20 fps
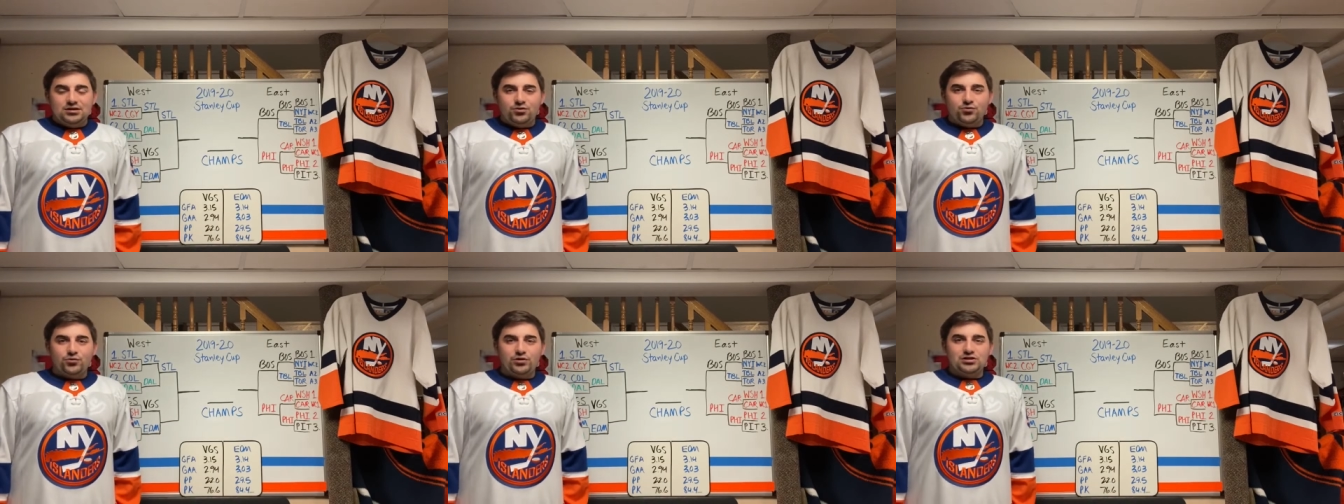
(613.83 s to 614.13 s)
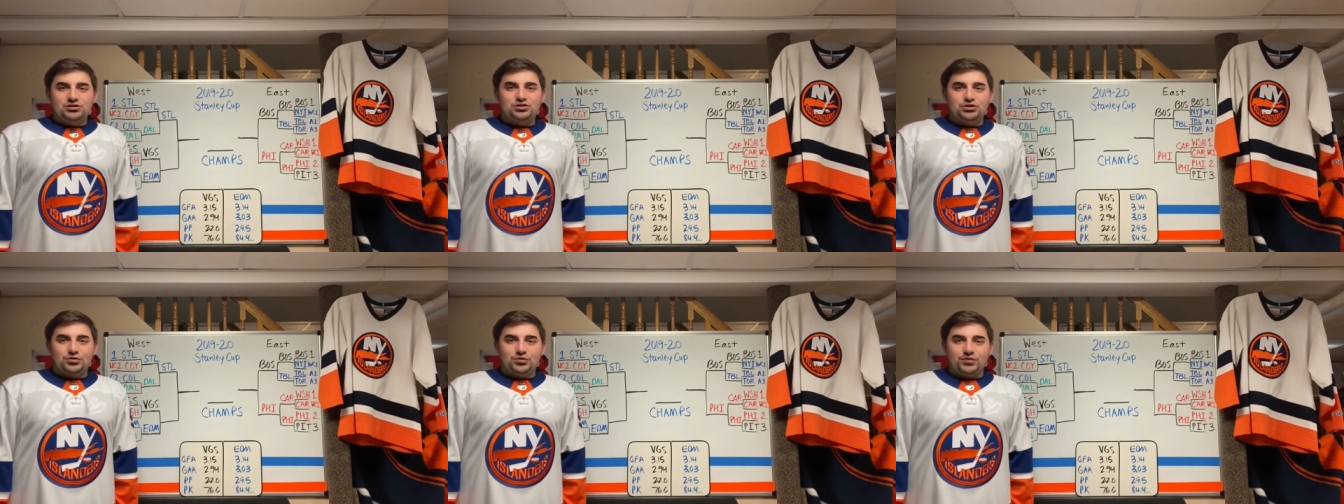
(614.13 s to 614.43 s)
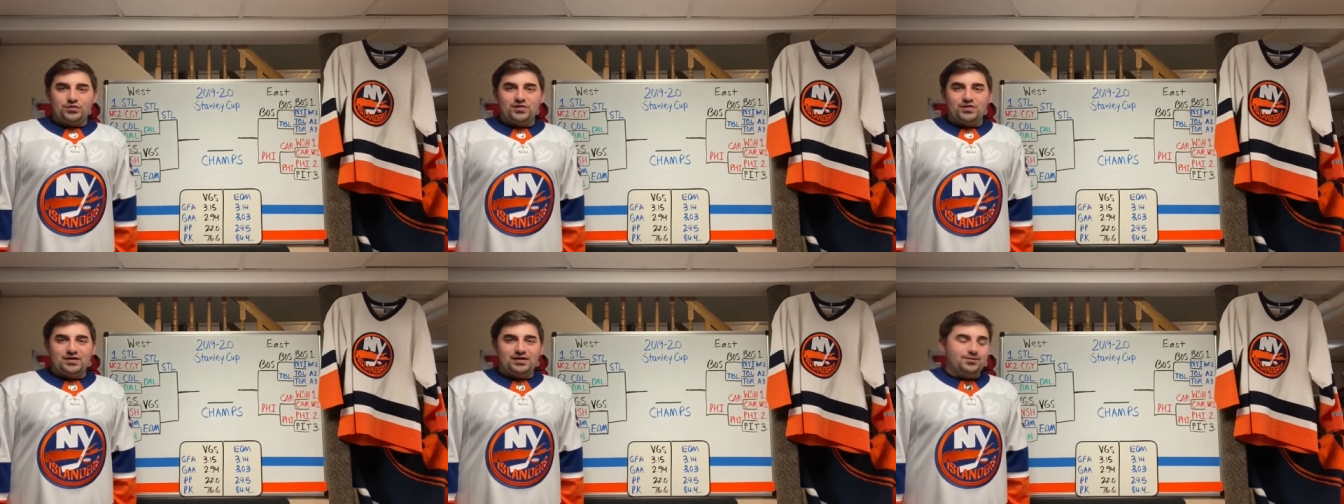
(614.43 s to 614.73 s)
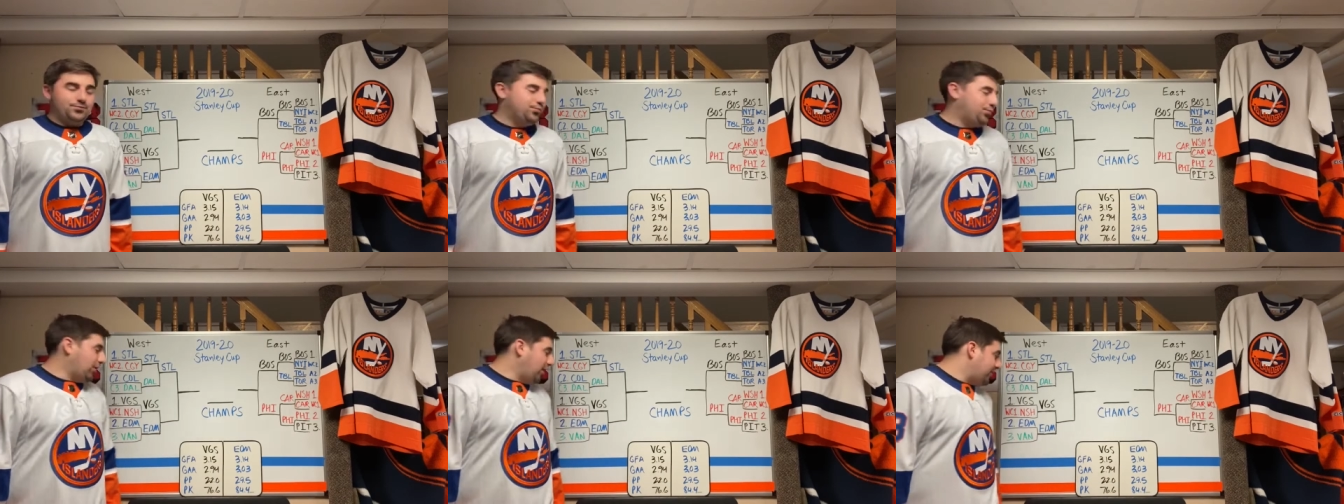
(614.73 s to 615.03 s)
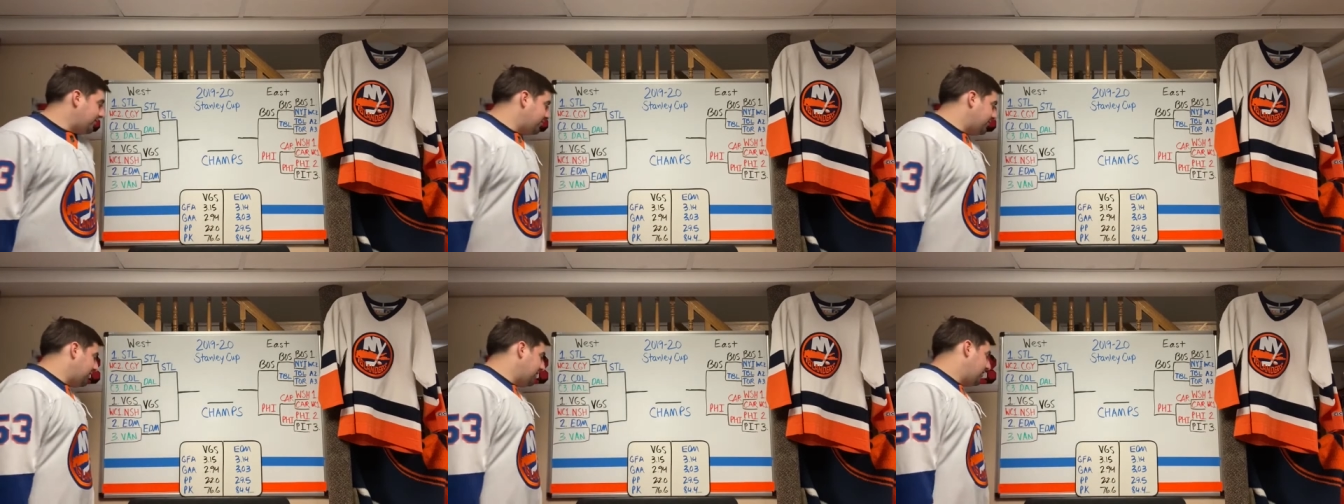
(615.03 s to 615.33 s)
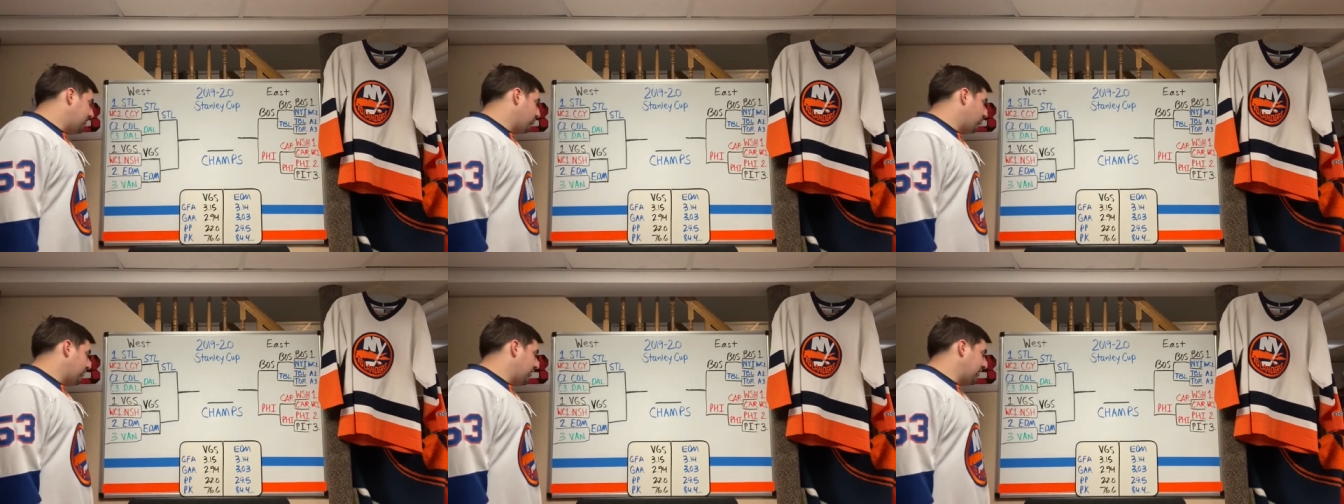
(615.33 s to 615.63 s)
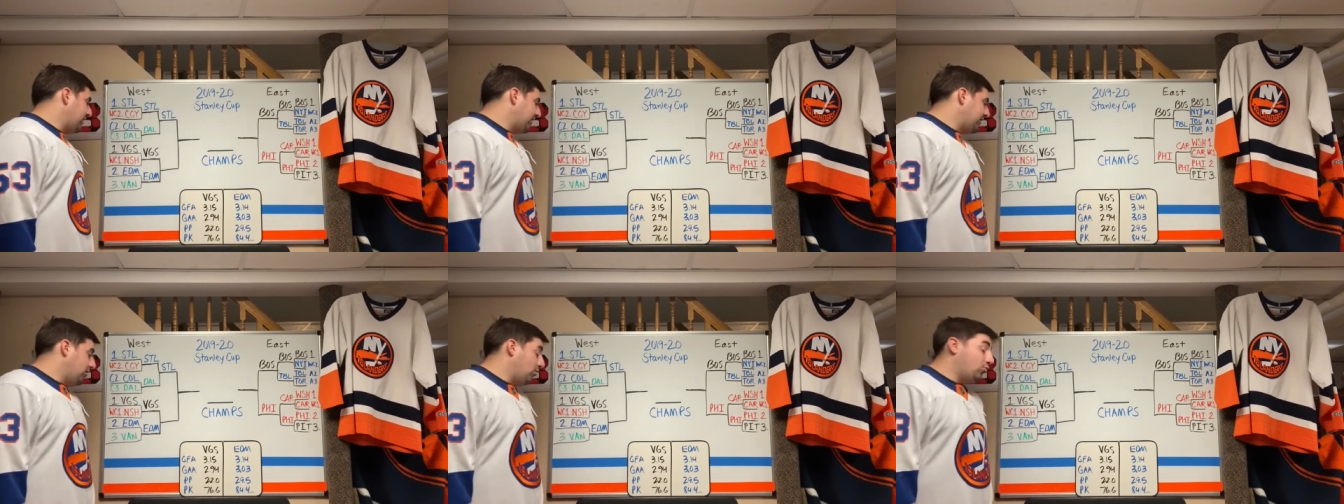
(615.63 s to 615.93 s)
regional thing, but we're
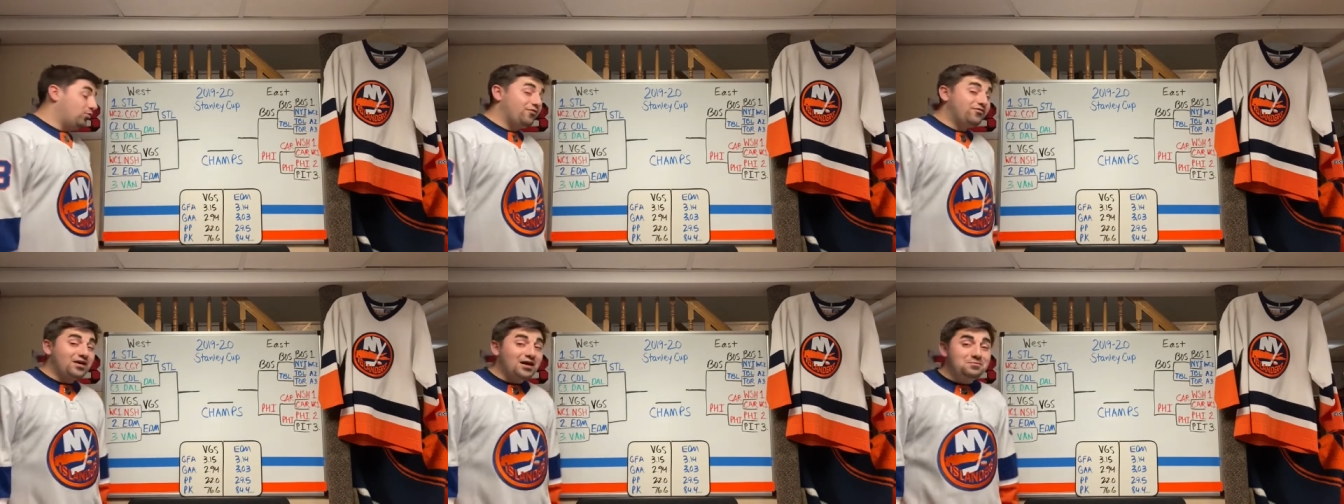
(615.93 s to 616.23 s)
gonna go with